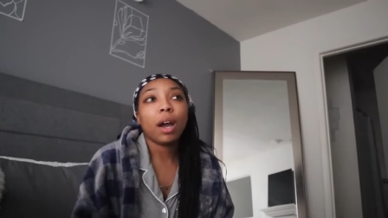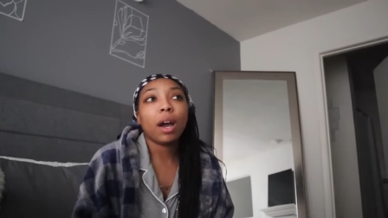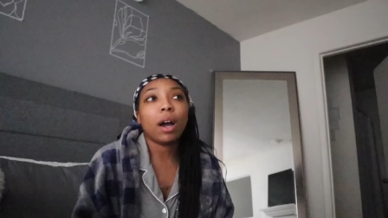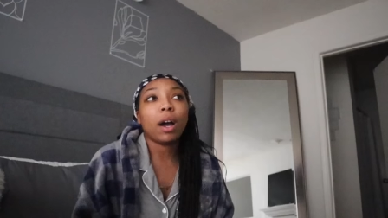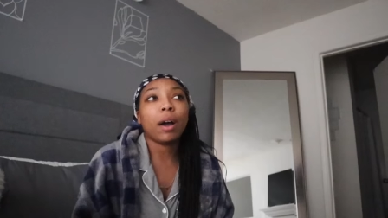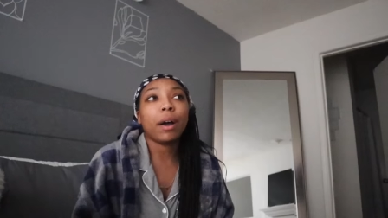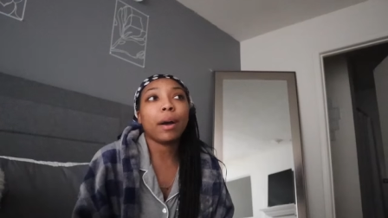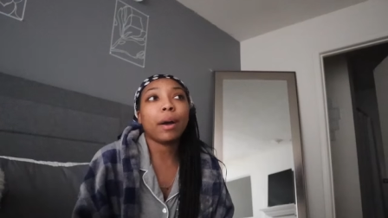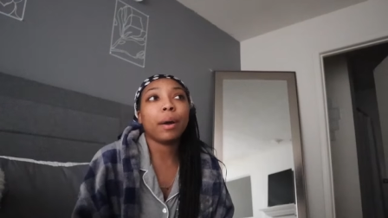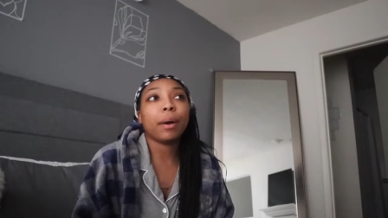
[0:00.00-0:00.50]

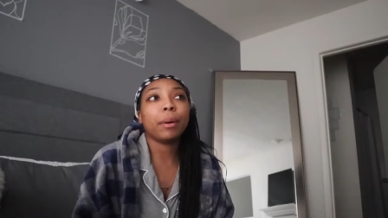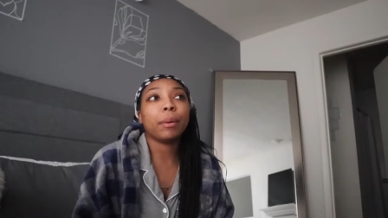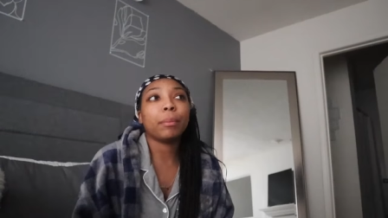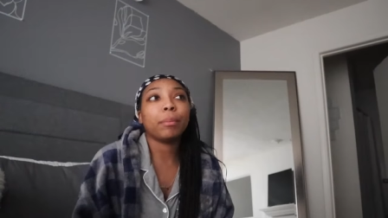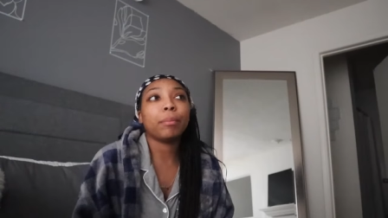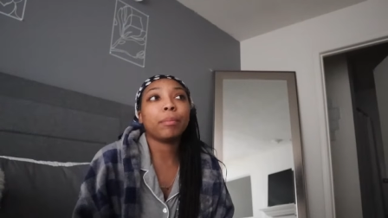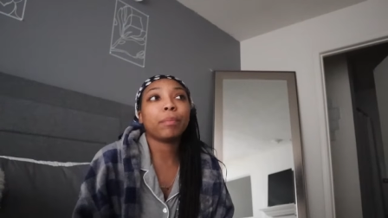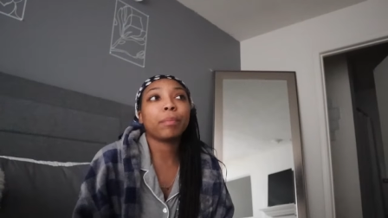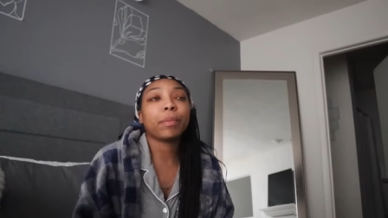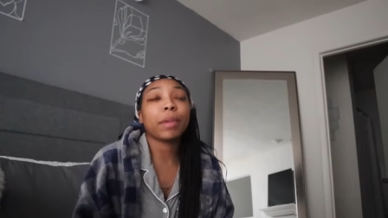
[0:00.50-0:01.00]

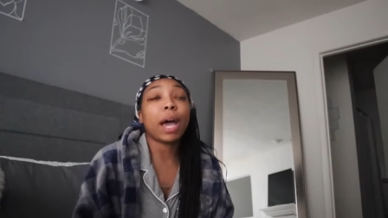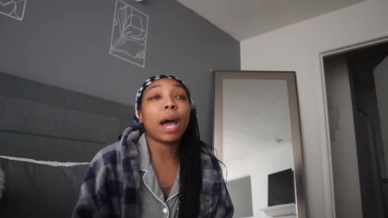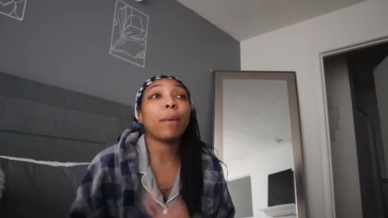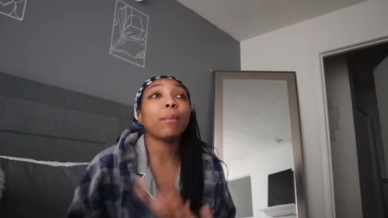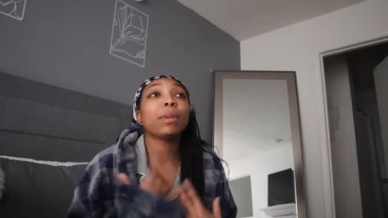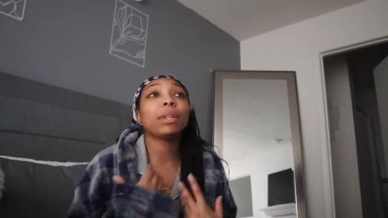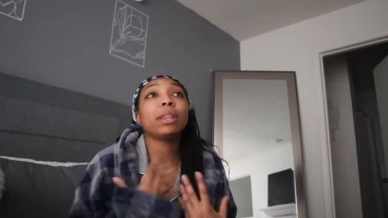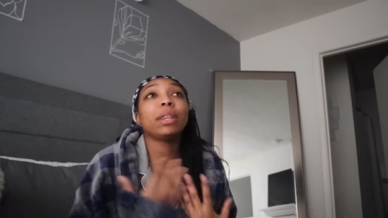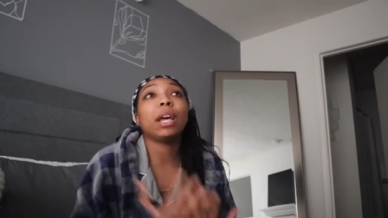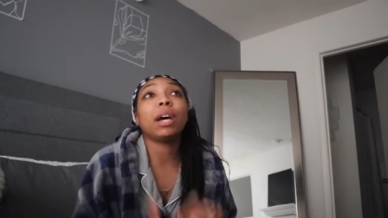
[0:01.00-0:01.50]
Um, I
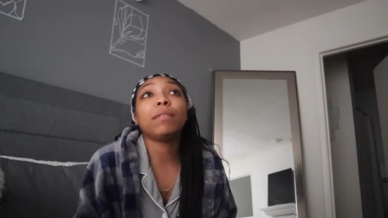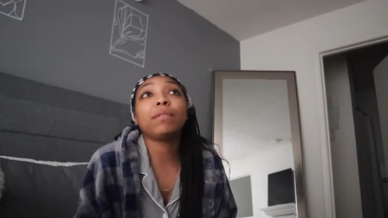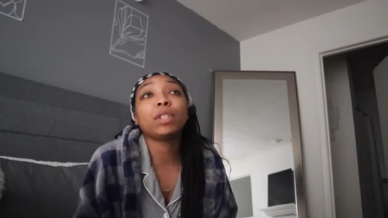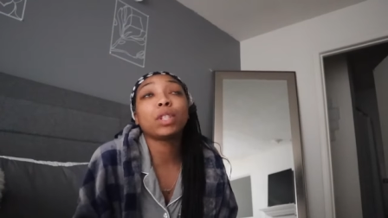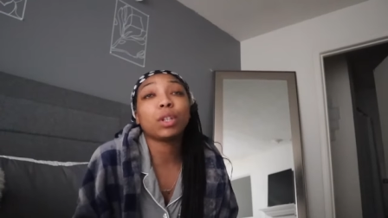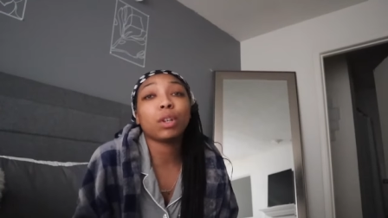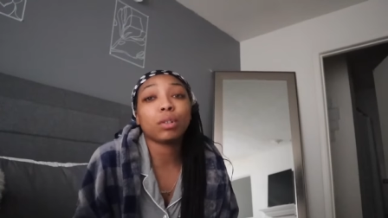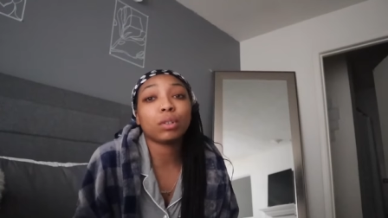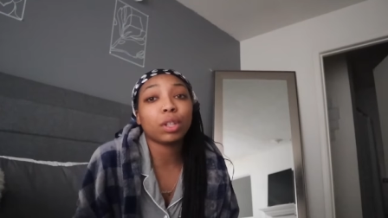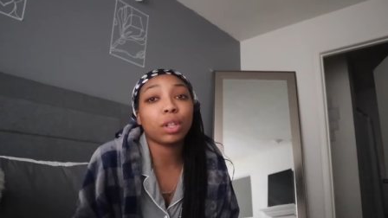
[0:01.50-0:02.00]
would love
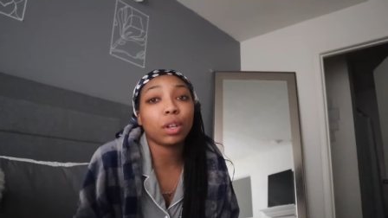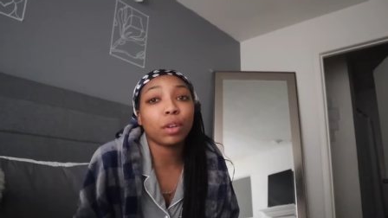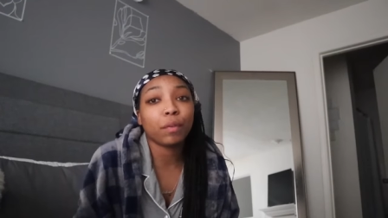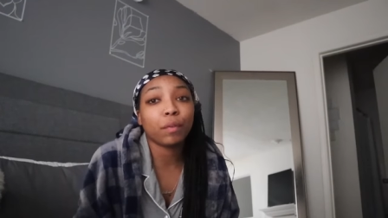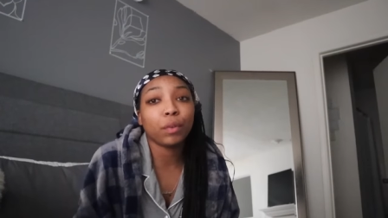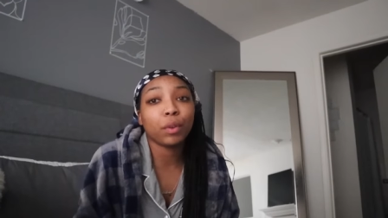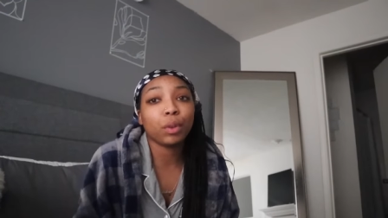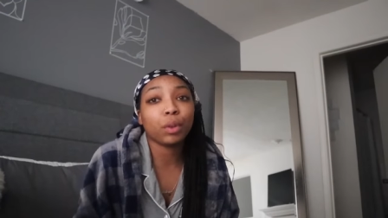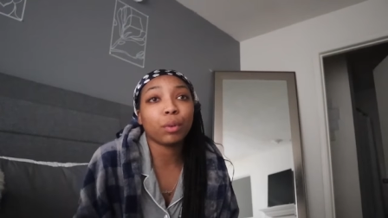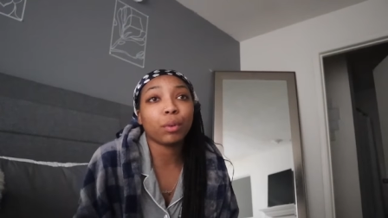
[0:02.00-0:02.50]
to go to the
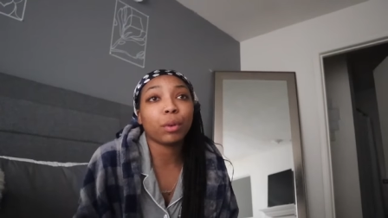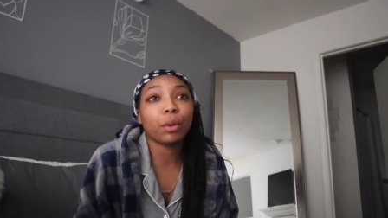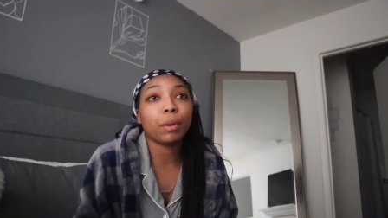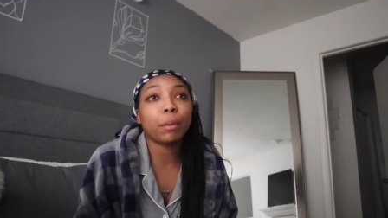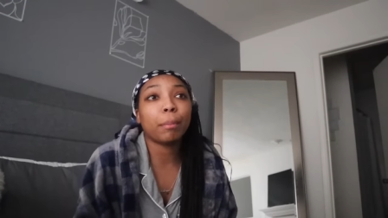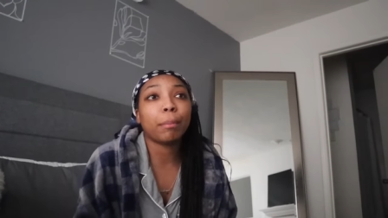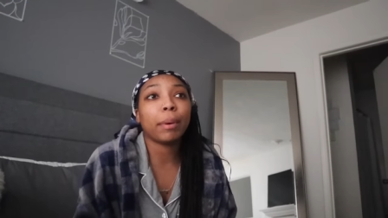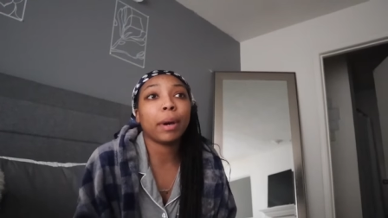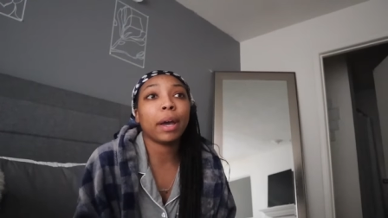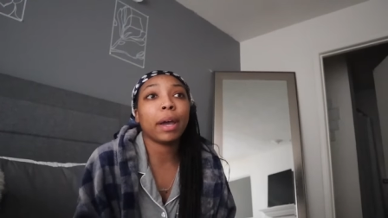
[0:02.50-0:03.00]

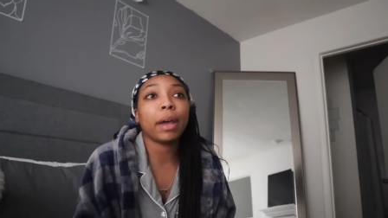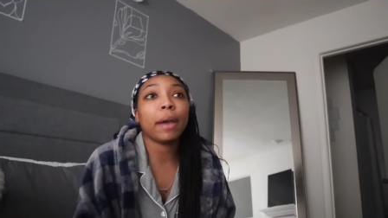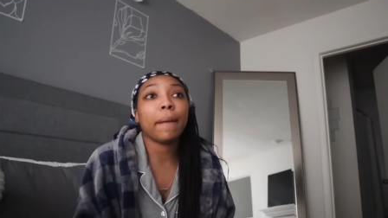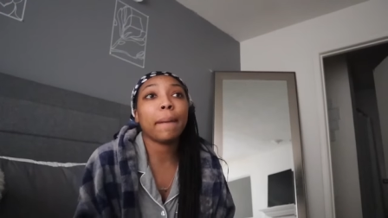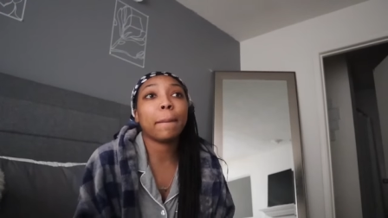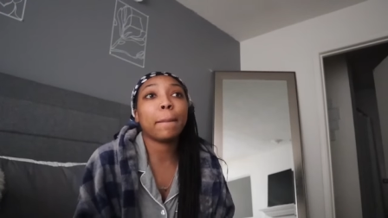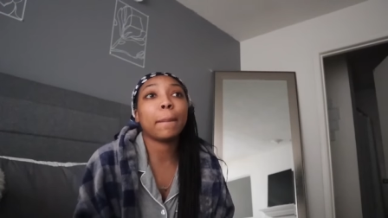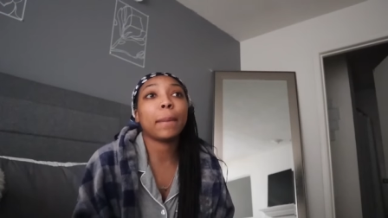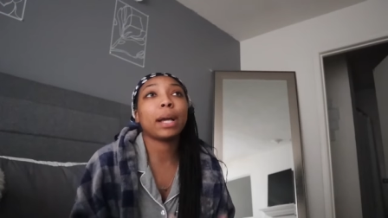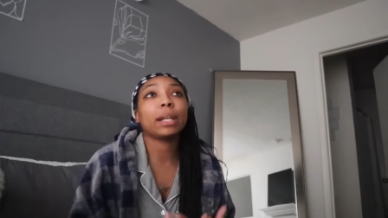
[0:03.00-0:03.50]
funeral, but
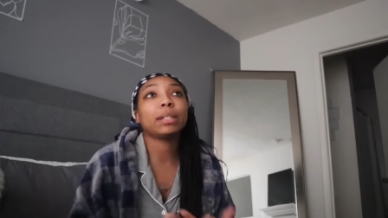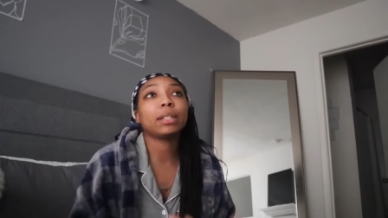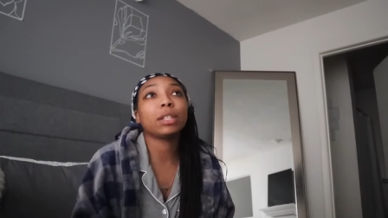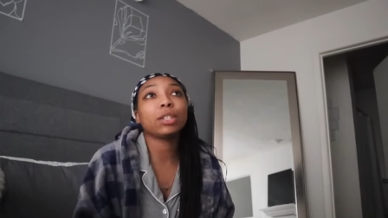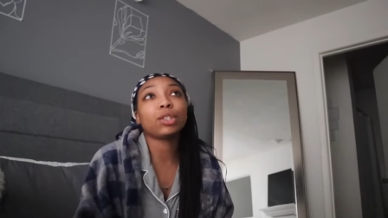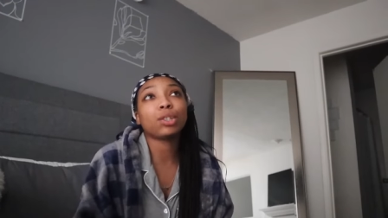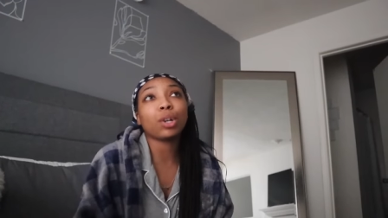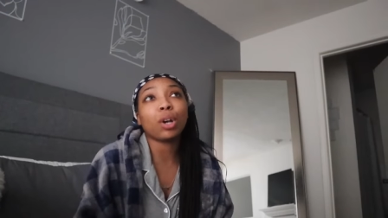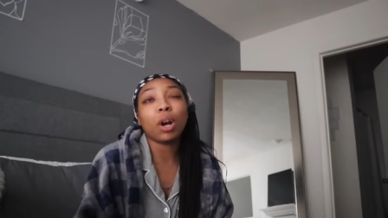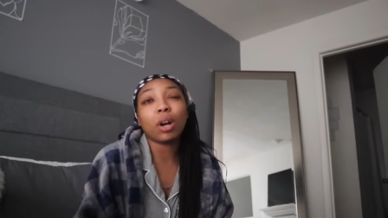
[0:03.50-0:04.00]
my
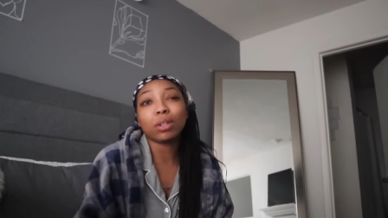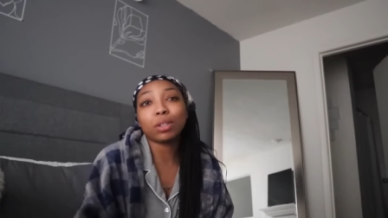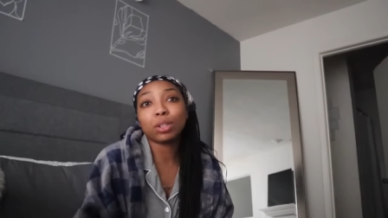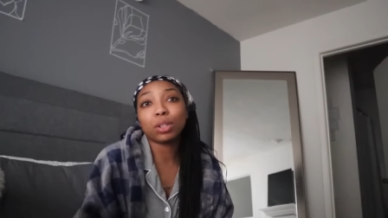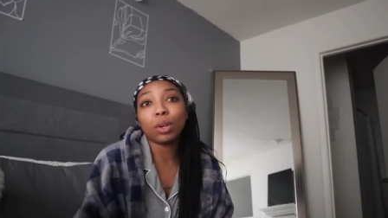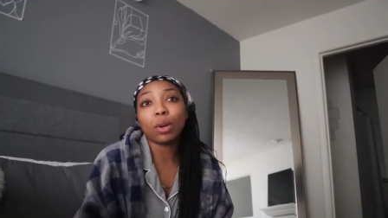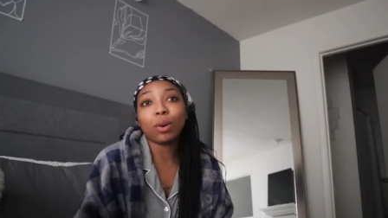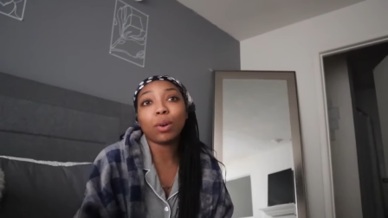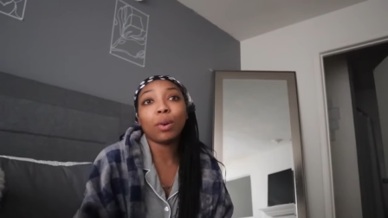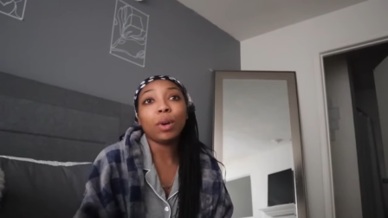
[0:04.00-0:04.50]
sister
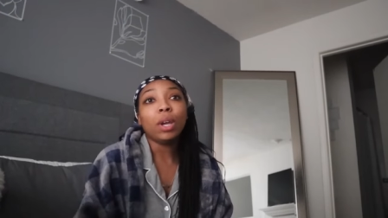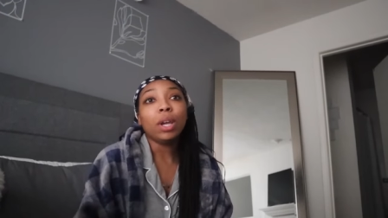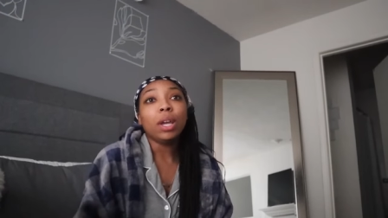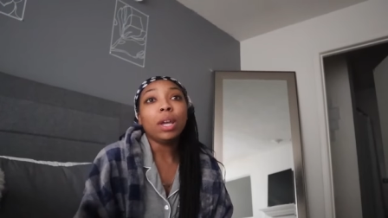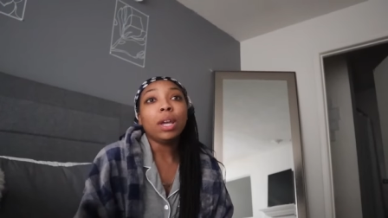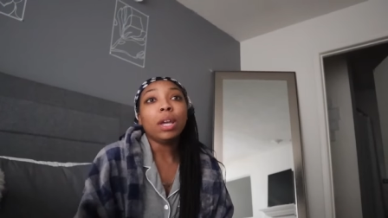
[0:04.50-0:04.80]
also